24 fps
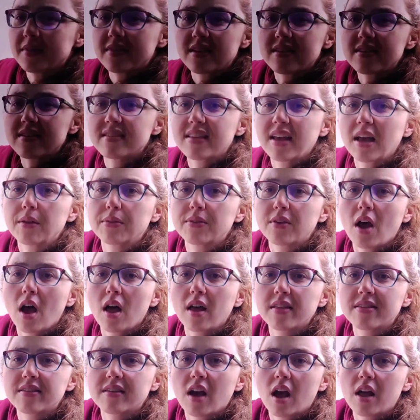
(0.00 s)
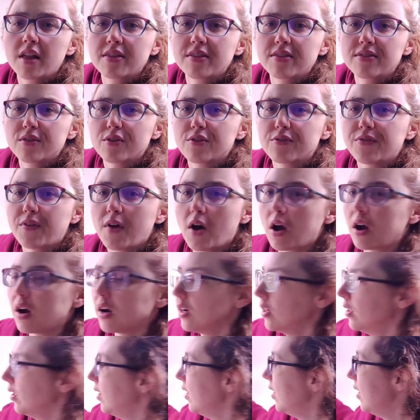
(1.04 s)
but this is how tall it's gotten so
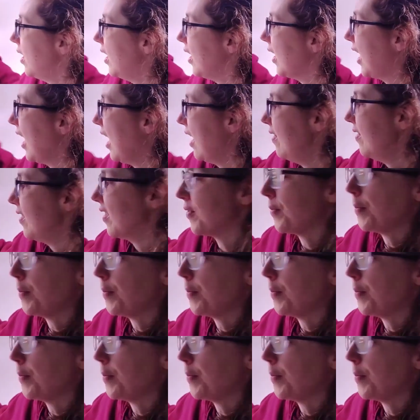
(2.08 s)
far. Again,